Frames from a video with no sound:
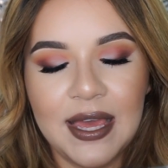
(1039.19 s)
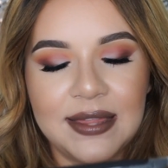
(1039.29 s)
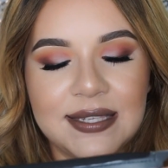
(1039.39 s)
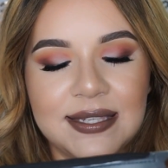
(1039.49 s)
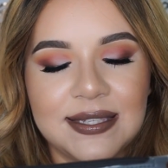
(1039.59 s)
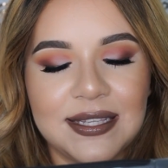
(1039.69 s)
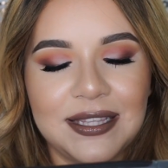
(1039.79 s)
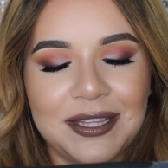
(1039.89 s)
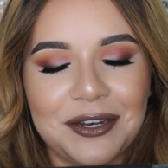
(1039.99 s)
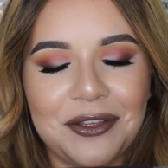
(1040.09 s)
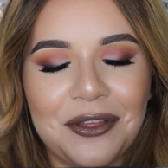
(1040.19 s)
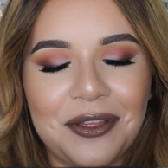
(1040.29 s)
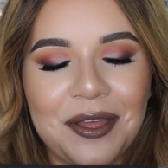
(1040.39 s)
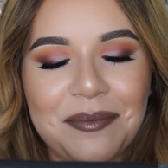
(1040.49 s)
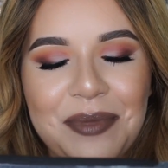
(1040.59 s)
This is the
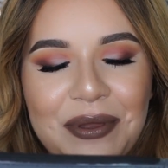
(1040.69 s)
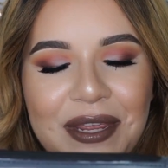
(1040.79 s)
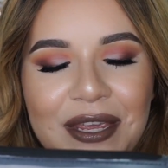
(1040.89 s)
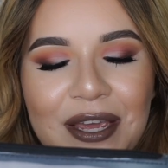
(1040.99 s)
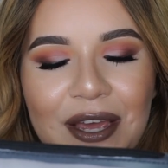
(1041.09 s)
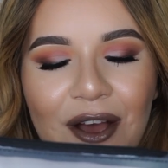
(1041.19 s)
little beauty